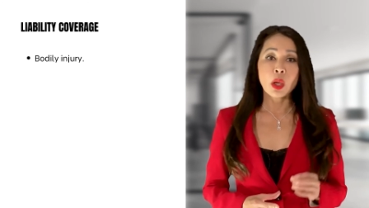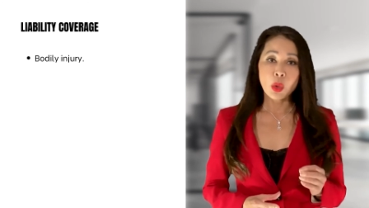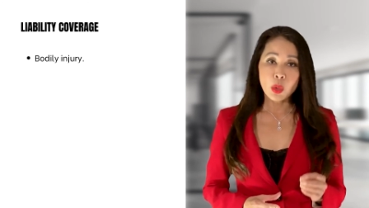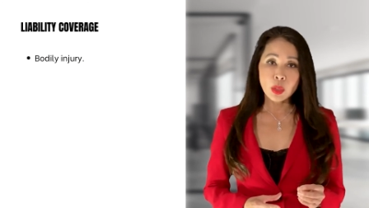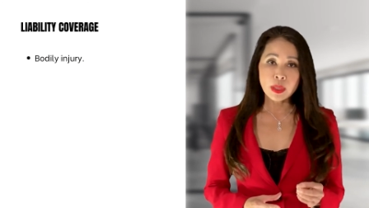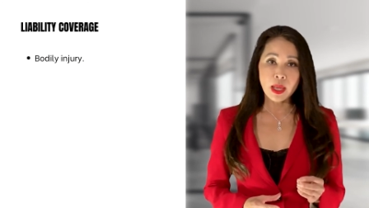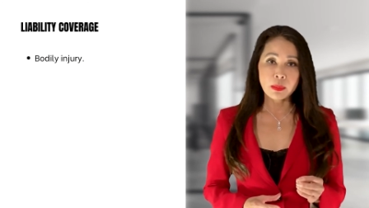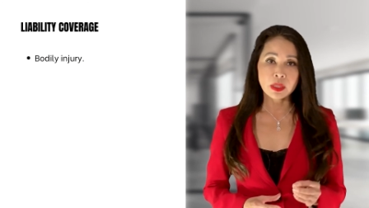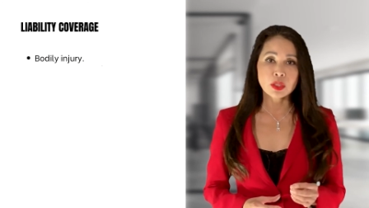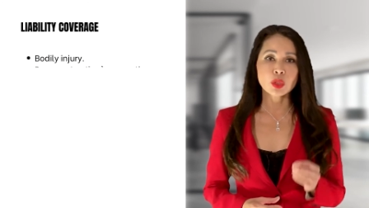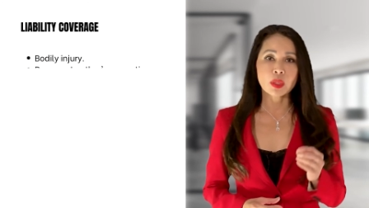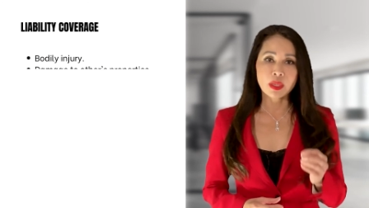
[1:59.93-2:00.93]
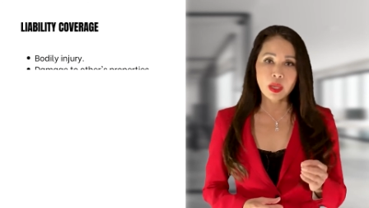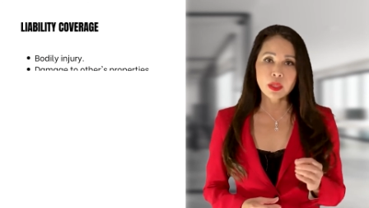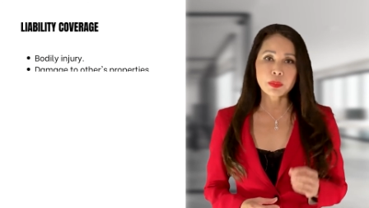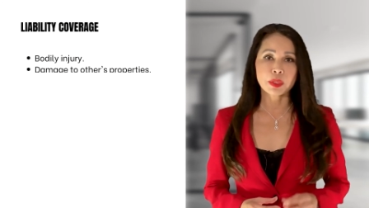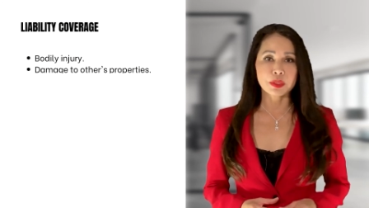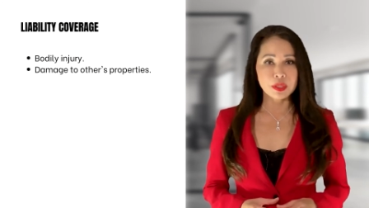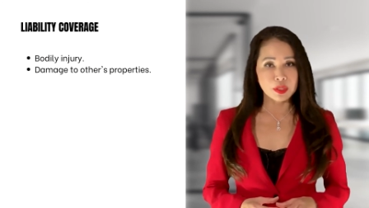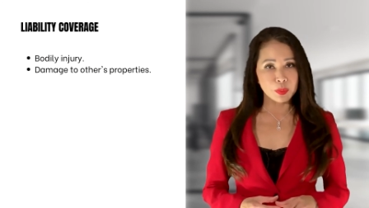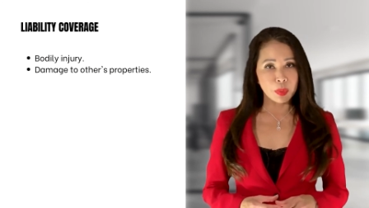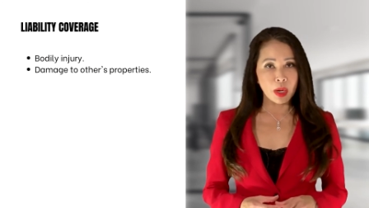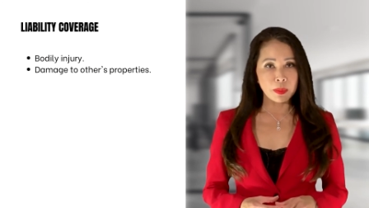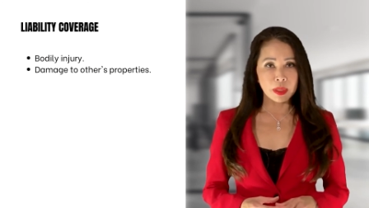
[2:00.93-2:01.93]
or damage to another person's
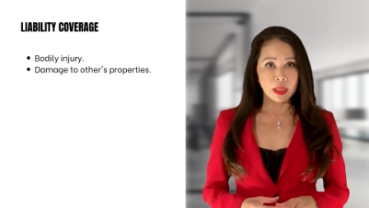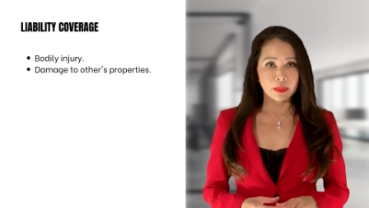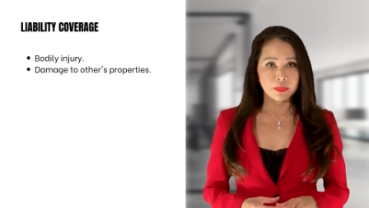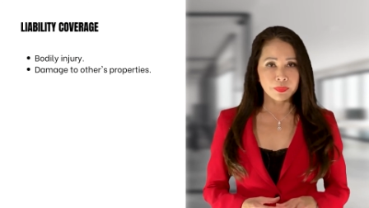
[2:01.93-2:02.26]
property.